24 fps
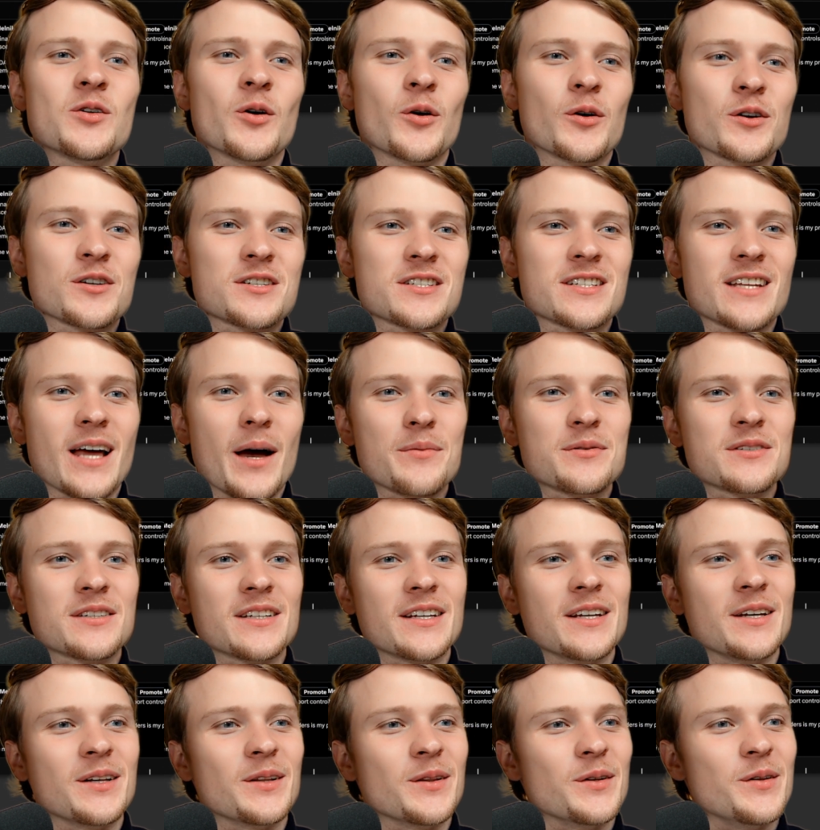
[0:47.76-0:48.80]
tour stops
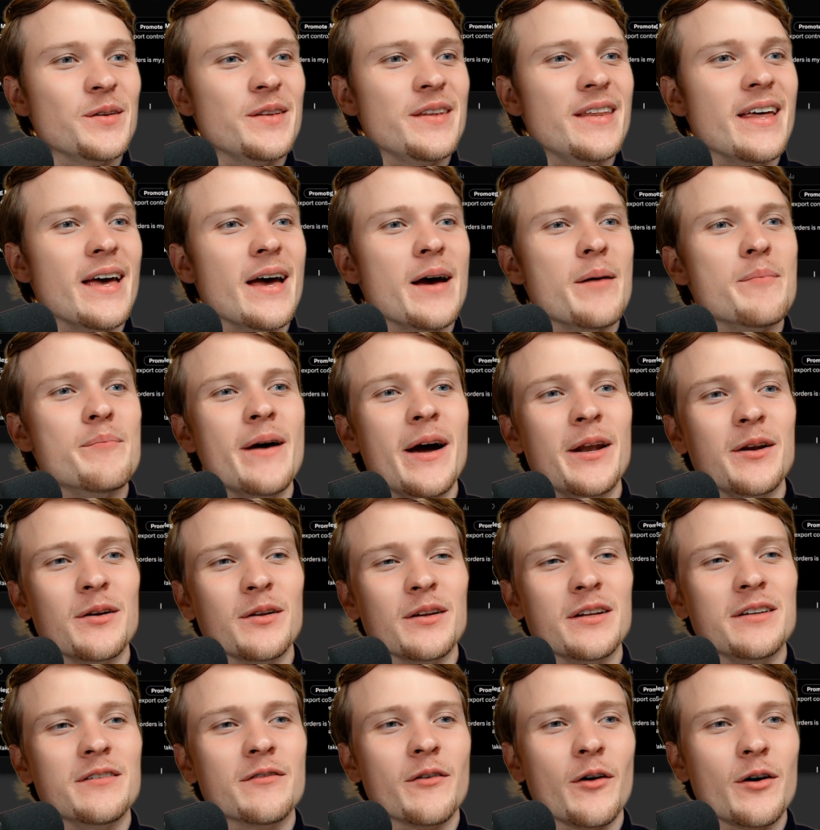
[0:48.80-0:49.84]
include the
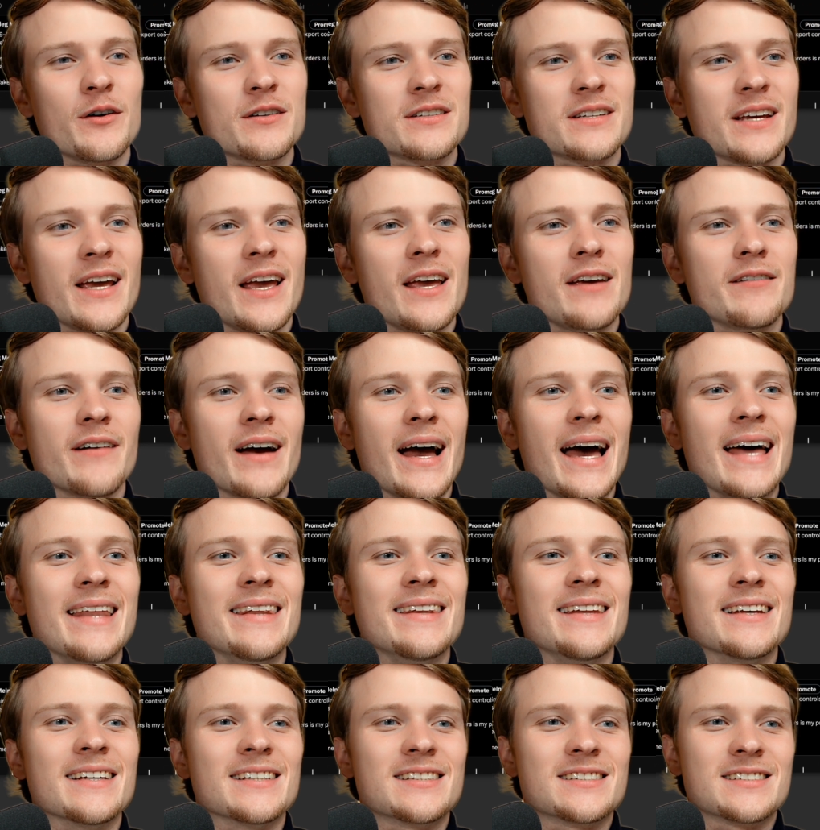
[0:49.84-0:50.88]
manual invoice cave
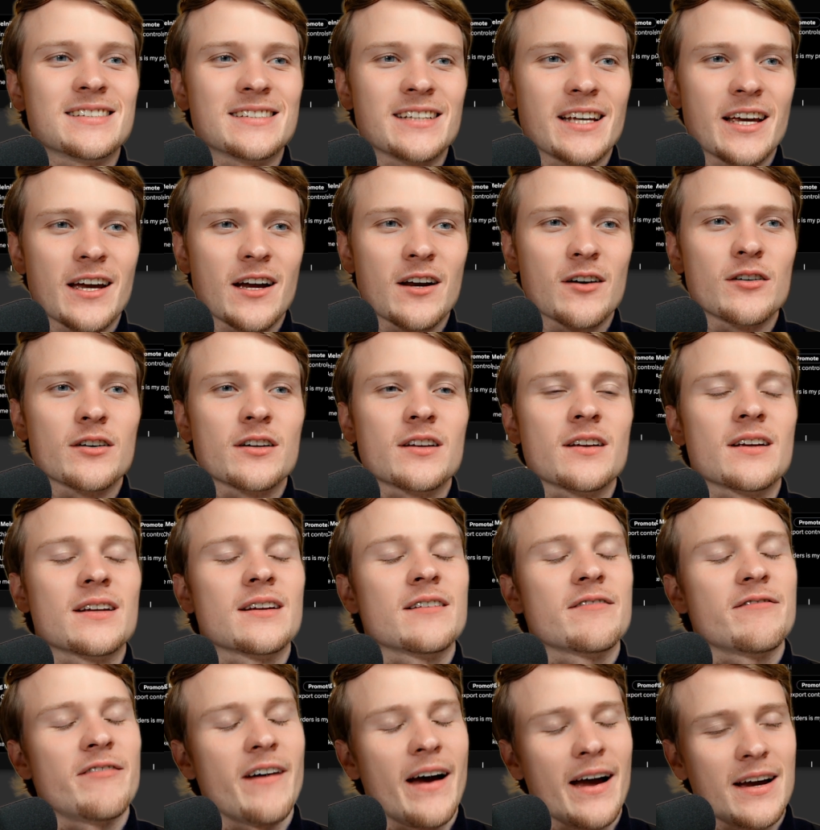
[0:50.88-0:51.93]
and the sacred
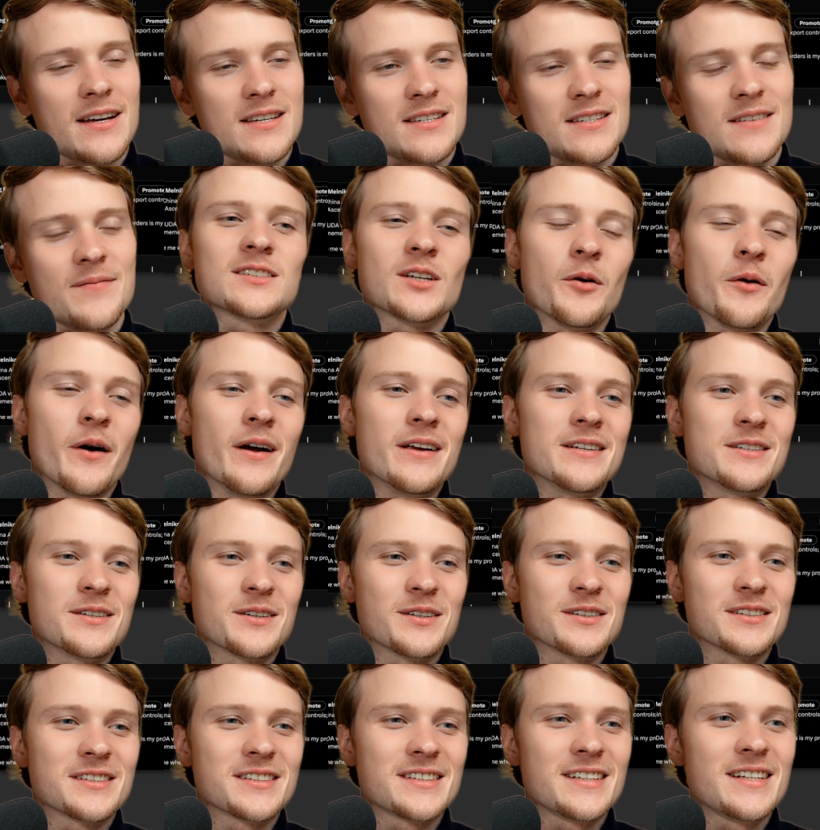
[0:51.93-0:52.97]
facts. So as you
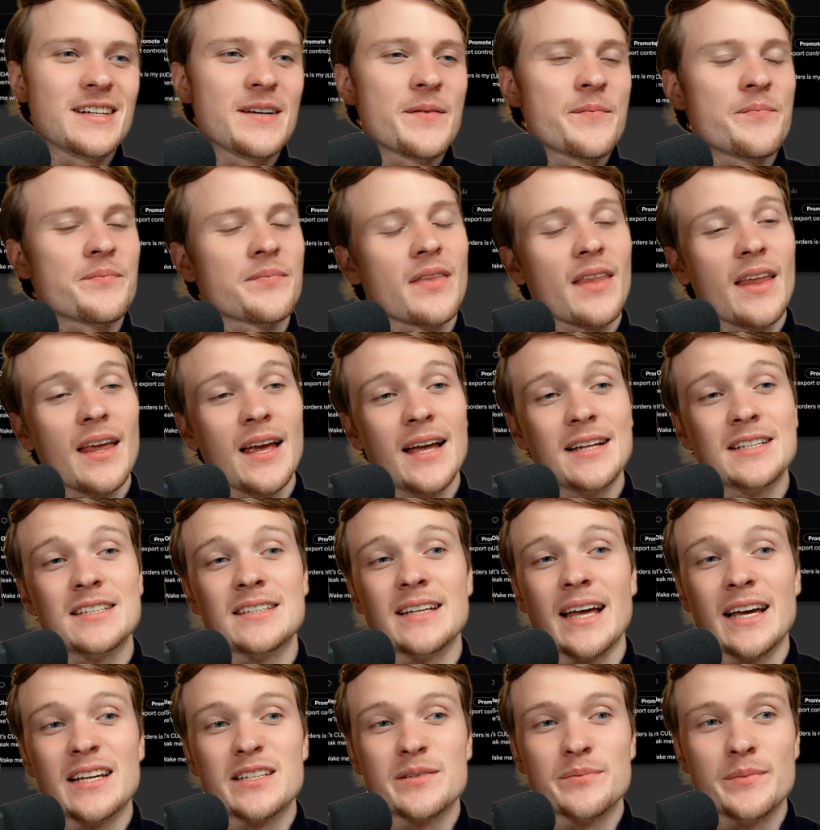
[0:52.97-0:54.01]
can see, it's a
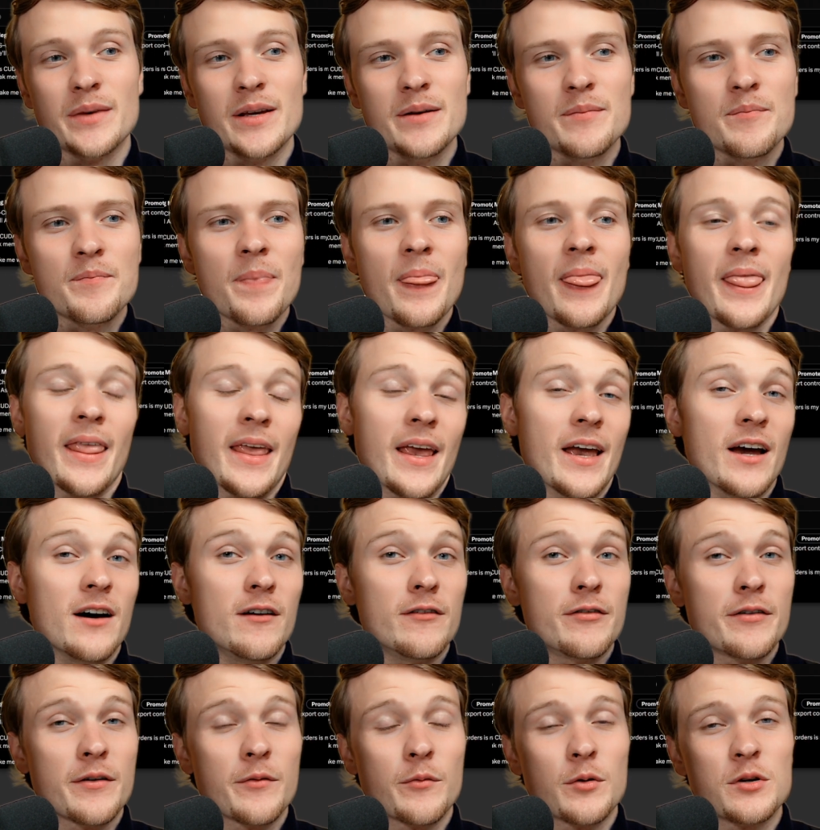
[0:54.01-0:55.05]
nice meme.
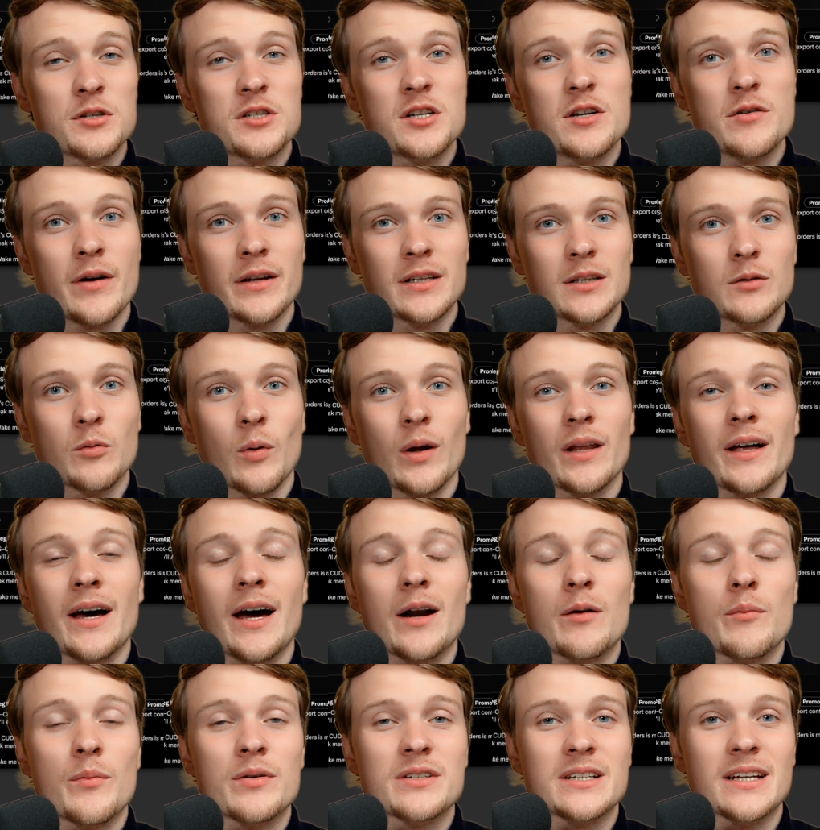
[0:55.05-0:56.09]
Everything was generated
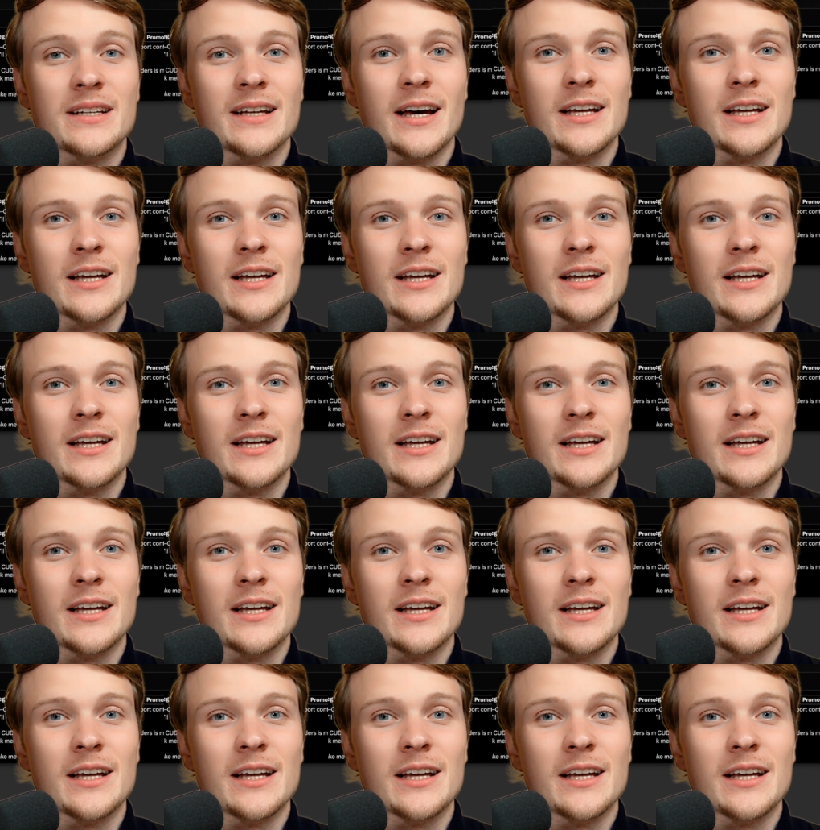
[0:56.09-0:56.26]
100%